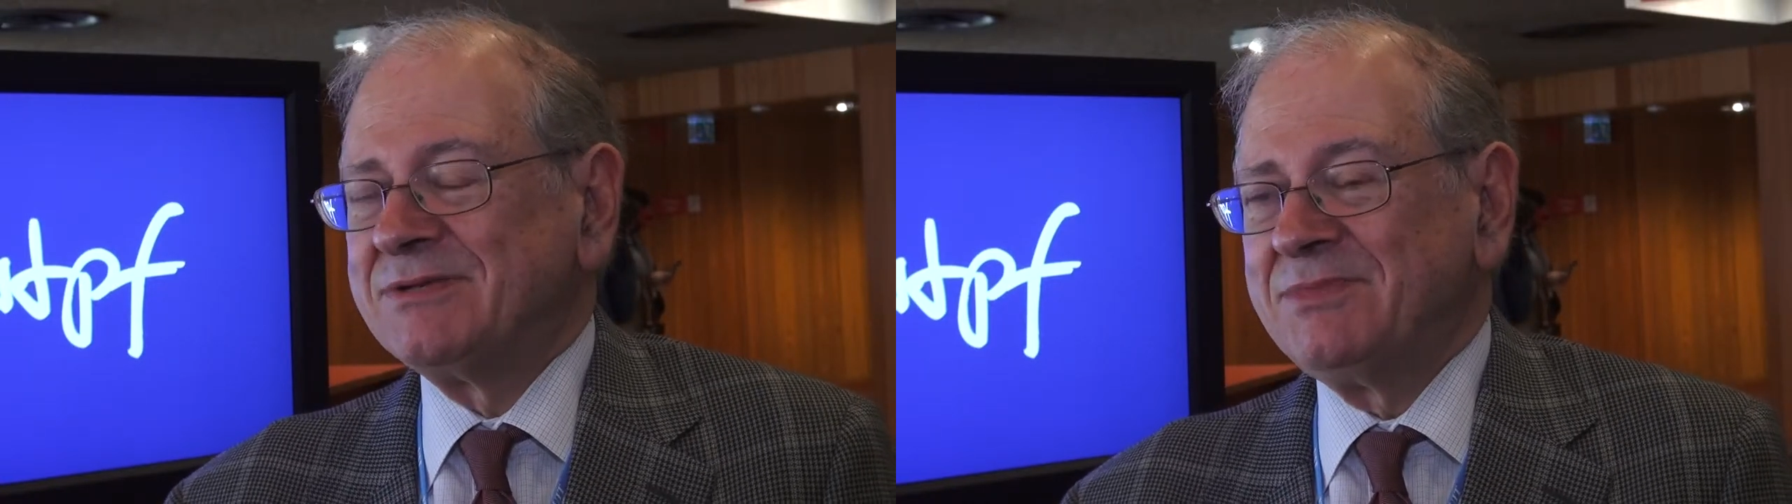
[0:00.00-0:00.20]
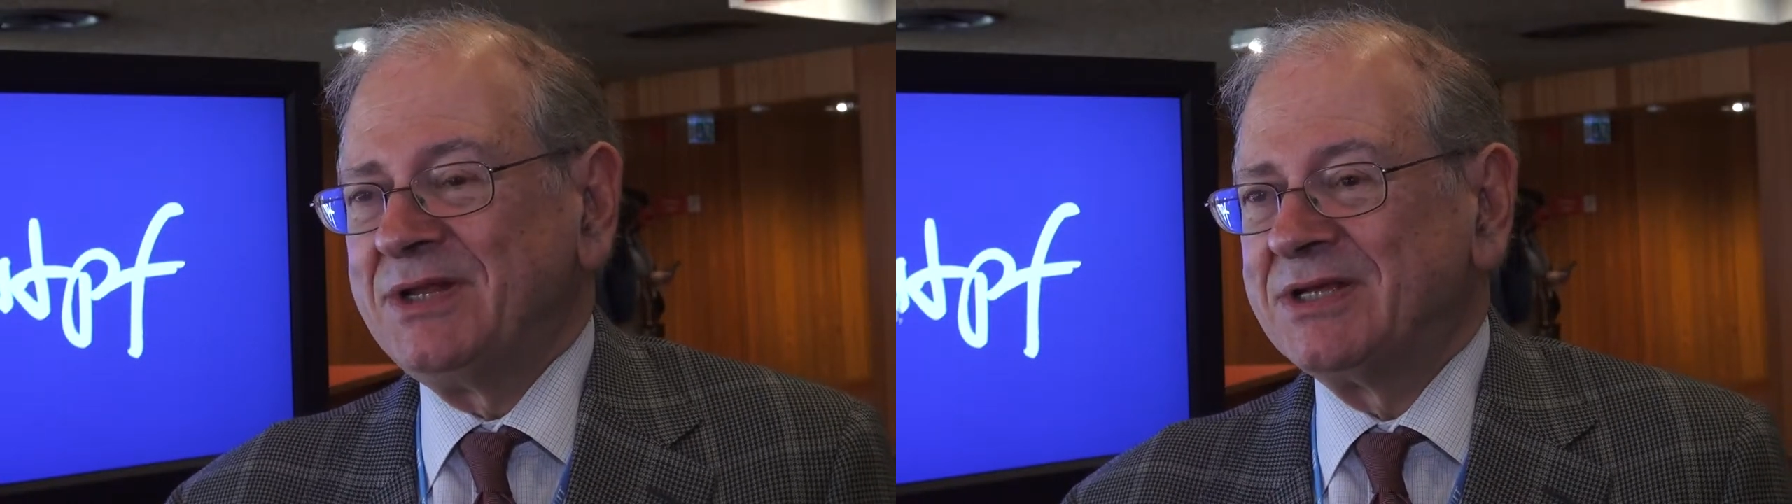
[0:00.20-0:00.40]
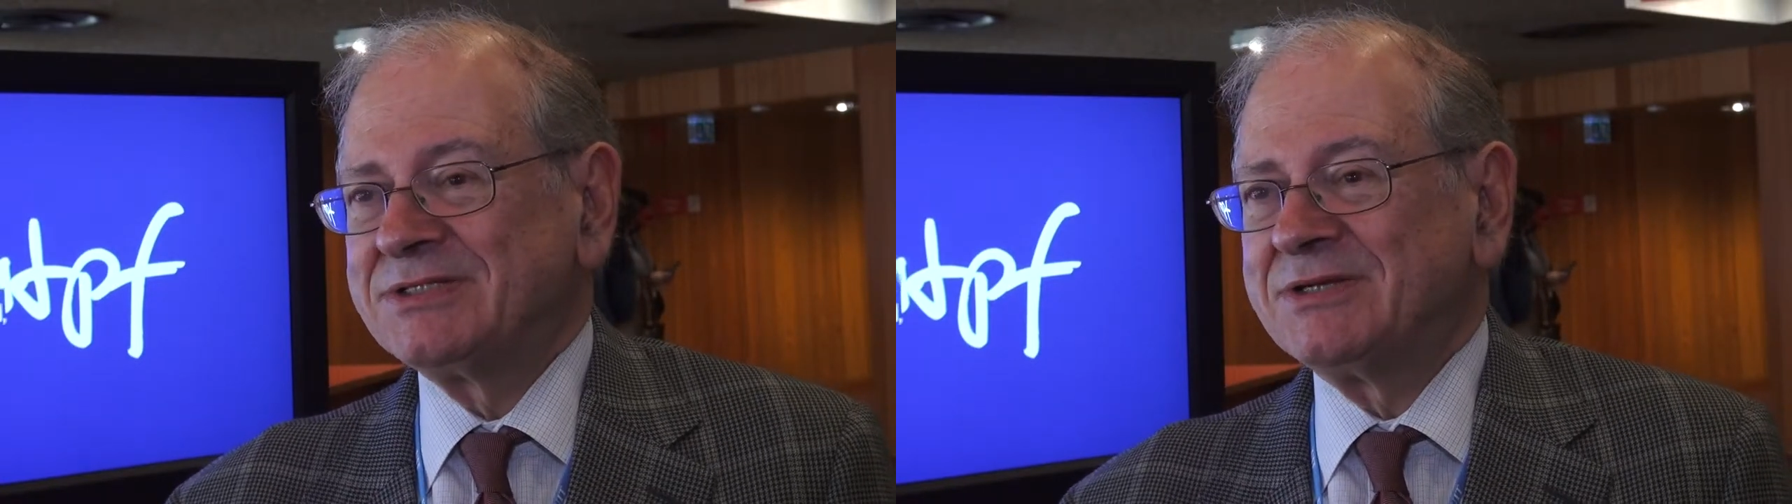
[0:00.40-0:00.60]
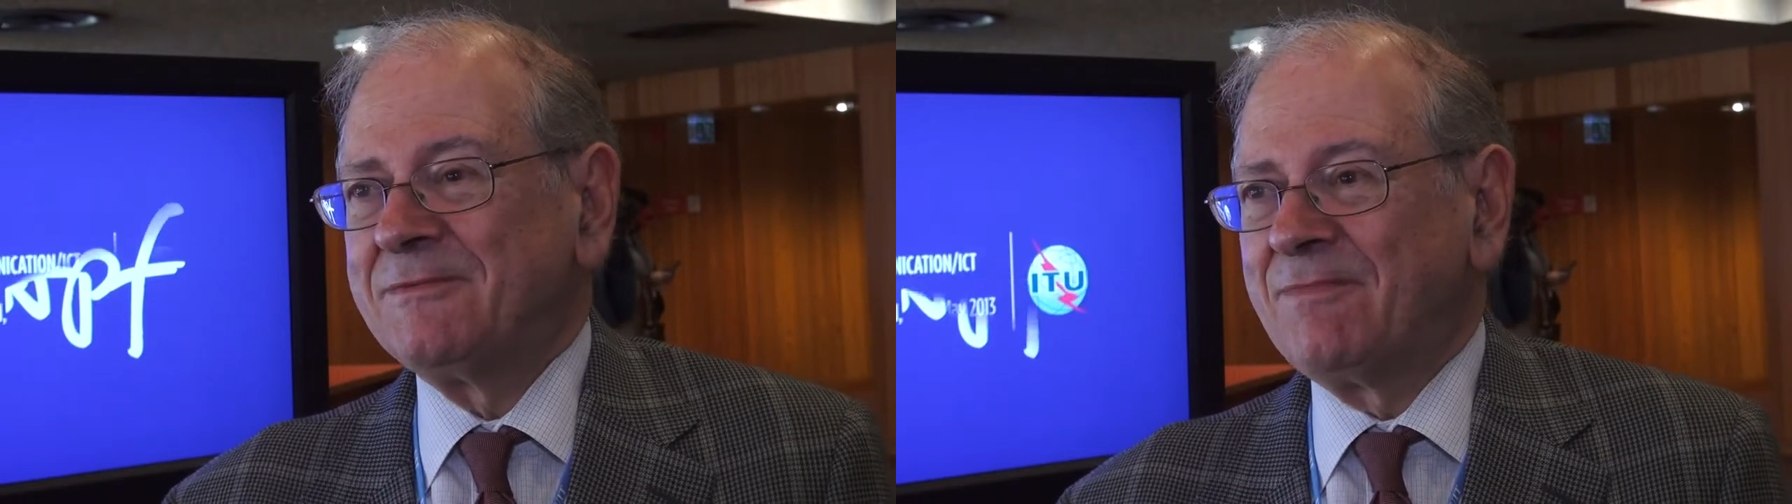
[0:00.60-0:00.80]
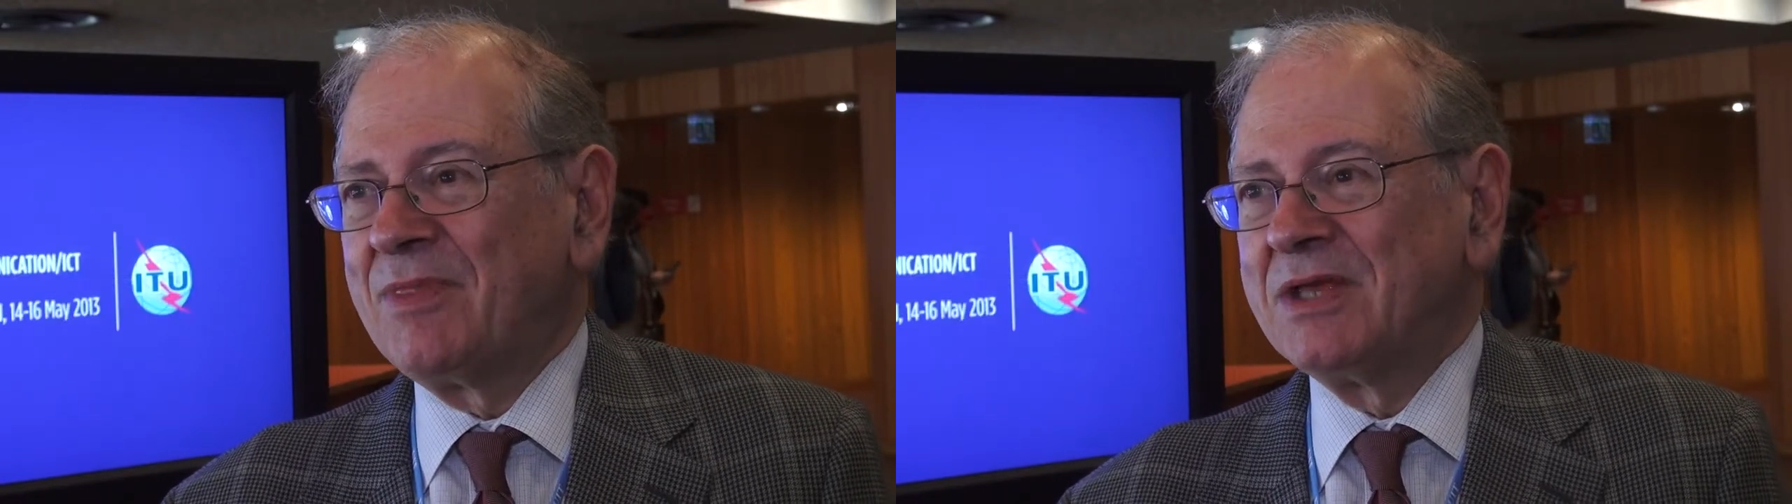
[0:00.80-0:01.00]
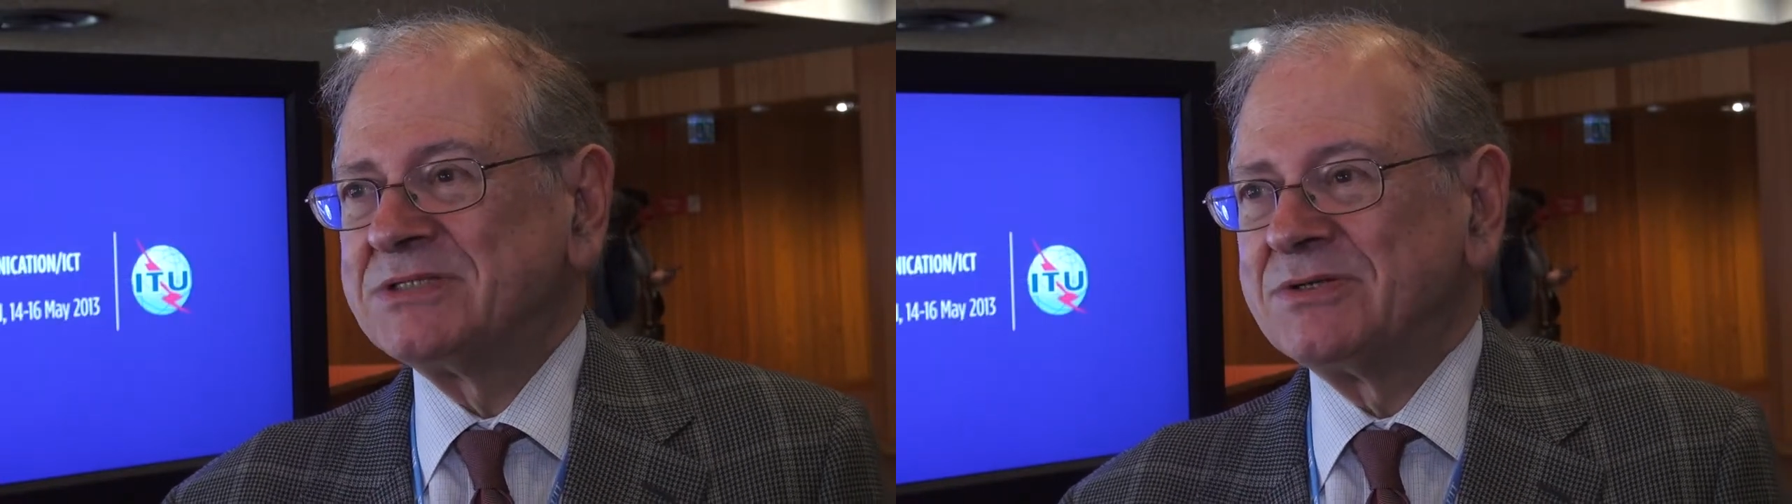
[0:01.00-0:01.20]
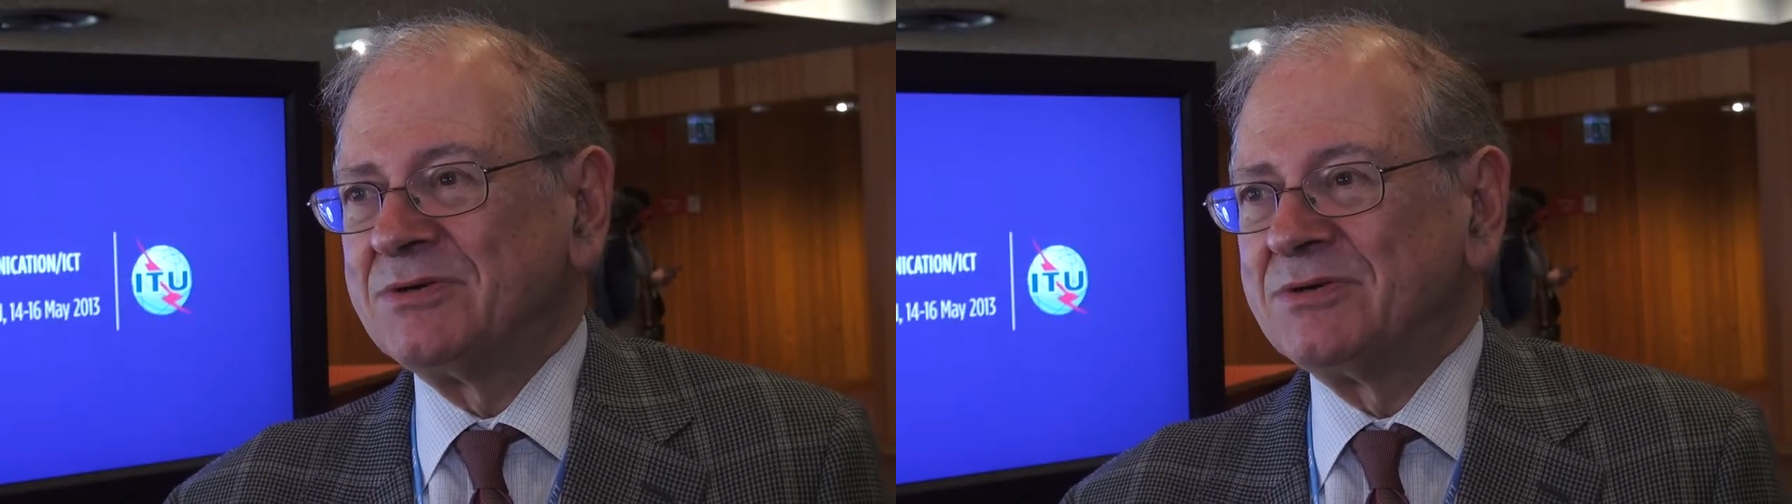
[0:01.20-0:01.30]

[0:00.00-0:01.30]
I mean it's a it's